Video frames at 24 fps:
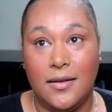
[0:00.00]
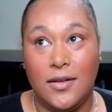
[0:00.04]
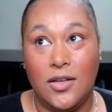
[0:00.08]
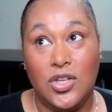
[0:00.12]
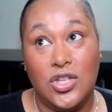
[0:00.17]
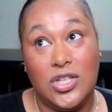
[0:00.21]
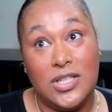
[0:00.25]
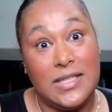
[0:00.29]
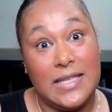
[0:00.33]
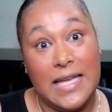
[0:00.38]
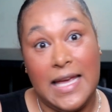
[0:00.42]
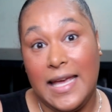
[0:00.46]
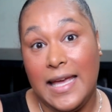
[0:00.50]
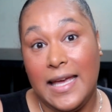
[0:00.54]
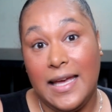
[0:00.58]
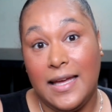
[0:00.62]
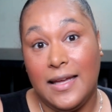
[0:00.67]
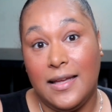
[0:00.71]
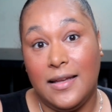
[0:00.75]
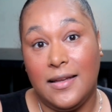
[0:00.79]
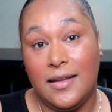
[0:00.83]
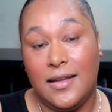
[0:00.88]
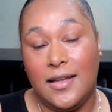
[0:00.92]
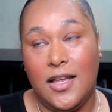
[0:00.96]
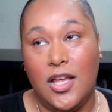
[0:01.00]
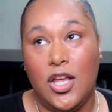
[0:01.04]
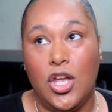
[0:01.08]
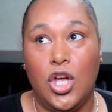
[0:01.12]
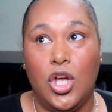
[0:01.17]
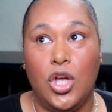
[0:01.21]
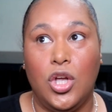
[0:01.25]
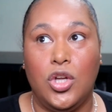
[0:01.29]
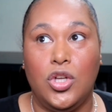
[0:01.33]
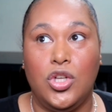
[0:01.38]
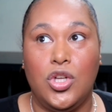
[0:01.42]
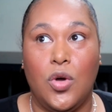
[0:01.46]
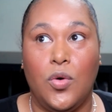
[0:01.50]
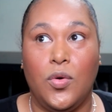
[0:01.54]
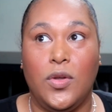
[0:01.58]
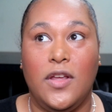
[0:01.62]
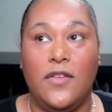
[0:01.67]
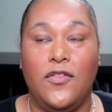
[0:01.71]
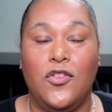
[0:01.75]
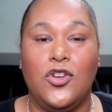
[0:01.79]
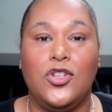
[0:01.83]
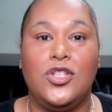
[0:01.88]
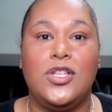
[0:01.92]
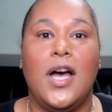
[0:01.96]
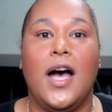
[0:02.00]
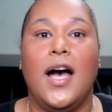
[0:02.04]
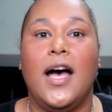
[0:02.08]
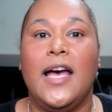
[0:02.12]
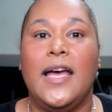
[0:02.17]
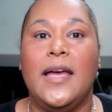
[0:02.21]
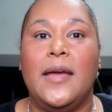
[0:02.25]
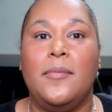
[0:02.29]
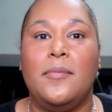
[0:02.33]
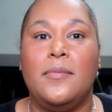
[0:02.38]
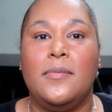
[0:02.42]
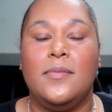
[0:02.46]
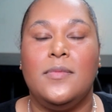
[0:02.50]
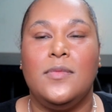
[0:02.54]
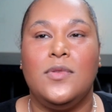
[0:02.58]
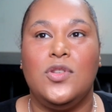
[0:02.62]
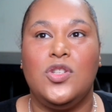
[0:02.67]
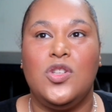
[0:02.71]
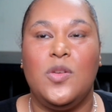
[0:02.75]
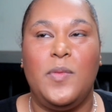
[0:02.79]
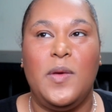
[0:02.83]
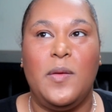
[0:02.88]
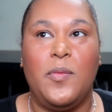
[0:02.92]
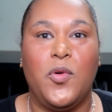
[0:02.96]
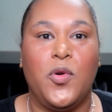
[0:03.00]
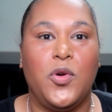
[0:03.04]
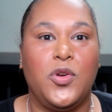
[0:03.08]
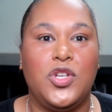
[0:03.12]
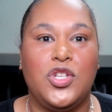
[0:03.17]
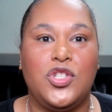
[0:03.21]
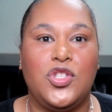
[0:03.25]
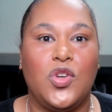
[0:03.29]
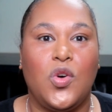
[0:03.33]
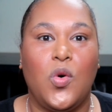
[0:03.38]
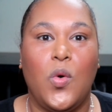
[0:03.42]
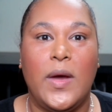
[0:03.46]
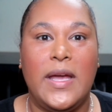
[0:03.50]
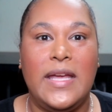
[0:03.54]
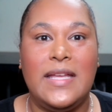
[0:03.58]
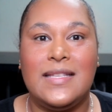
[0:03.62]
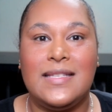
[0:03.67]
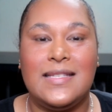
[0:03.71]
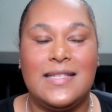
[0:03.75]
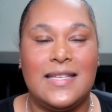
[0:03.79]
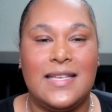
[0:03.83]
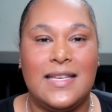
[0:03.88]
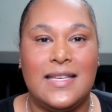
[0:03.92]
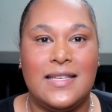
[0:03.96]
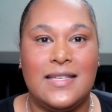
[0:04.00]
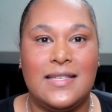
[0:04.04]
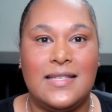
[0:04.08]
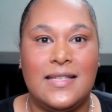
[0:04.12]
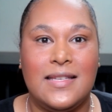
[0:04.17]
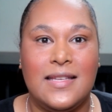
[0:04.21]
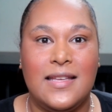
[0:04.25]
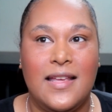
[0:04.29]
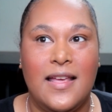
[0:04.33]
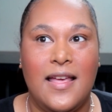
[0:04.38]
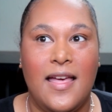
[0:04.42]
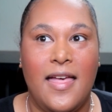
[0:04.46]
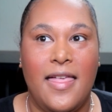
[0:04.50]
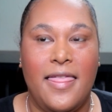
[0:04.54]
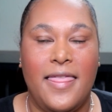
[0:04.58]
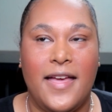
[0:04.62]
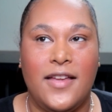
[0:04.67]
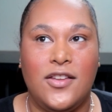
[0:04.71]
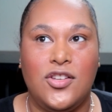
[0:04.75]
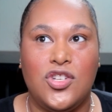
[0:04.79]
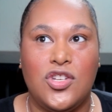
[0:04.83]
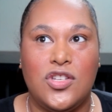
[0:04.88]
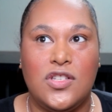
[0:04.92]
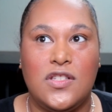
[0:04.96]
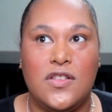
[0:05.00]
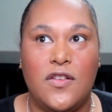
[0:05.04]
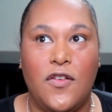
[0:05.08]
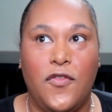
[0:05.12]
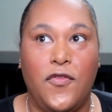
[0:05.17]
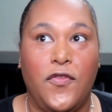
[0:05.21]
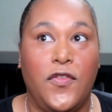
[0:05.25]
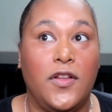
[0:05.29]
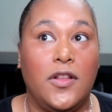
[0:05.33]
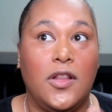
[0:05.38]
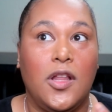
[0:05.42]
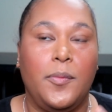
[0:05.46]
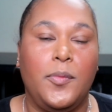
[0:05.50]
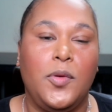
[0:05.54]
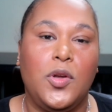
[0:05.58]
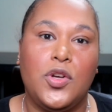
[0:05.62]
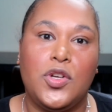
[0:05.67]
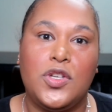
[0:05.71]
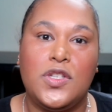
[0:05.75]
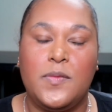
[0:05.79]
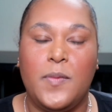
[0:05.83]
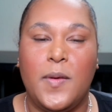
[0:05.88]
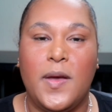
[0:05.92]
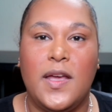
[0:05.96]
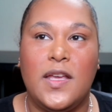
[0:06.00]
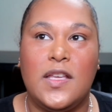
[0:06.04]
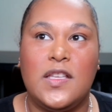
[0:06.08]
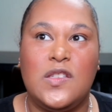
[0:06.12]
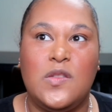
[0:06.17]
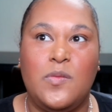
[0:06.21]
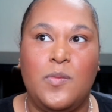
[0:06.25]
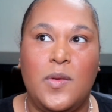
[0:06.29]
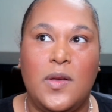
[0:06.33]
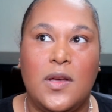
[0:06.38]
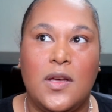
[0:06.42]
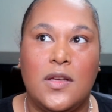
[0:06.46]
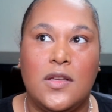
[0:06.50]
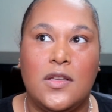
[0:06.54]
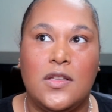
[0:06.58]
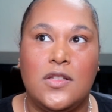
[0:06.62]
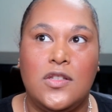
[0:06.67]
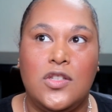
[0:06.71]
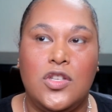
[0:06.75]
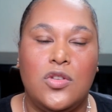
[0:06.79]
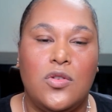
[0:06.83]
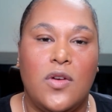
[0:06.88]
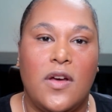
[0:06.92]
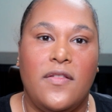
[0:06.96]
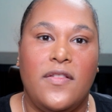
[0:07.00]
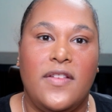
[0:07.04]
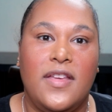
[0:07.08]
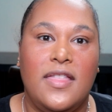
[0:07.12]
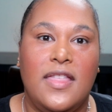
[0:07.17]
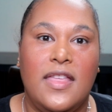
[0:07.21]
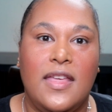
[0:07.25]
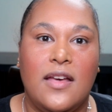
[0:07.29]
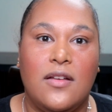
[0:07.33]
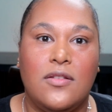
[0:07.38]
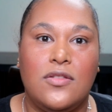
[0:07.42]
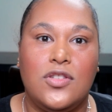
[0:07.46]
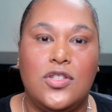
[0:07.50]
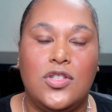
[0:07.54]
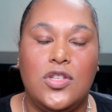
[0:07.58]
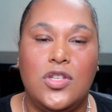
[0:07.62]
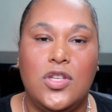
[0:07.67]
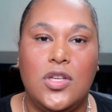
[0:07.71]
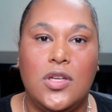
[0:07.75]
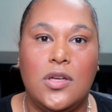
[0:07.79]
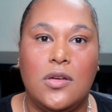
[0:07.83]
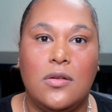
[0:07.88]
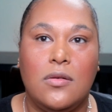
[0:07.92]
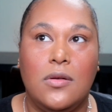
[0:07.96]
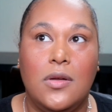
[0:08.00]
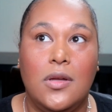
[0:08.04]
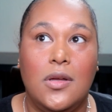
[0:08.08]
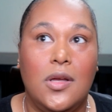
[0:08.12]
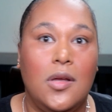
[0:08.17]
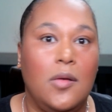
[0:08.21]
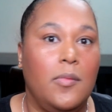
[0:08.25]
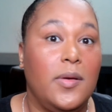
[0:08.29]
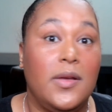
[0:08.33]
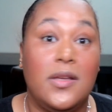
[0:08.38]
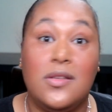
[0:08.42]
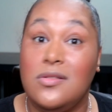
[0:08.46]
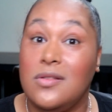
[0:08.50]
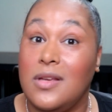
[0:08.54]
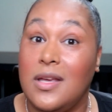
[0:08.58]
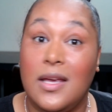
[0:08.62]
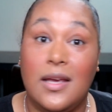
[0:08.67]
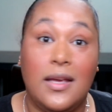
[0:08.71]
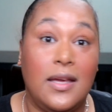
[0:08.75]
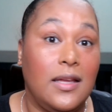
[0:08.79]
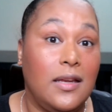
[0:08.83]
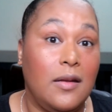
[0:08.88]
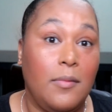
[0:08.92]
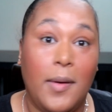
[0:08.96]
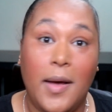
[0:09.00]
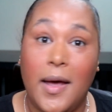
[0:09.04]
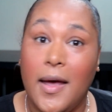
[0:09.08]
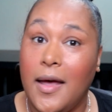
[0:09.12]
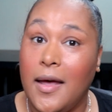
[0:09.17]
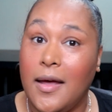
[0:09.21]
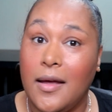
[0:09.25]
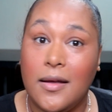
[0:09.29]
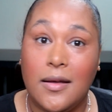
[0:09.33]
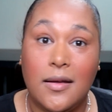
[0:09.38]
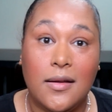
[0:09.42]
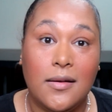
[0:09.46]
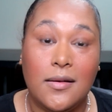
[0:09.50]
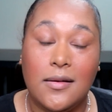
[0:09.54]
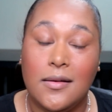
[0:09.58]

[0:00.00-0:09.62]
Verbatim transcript: You just can't. Don't give your time to people who are just acquaintances that just fill up your space because you don't have anything else to do, because you can't get it back.